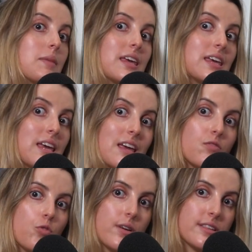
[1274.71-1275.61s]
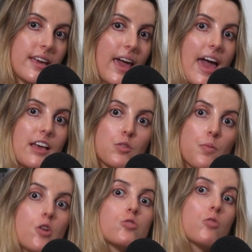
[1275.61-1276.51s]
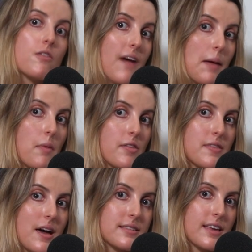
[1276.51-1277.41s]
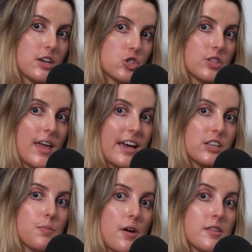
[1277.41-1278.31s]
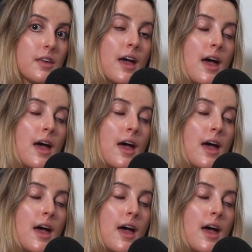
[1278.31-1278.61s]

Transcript: e-invoicing expert or VAT modernization expert.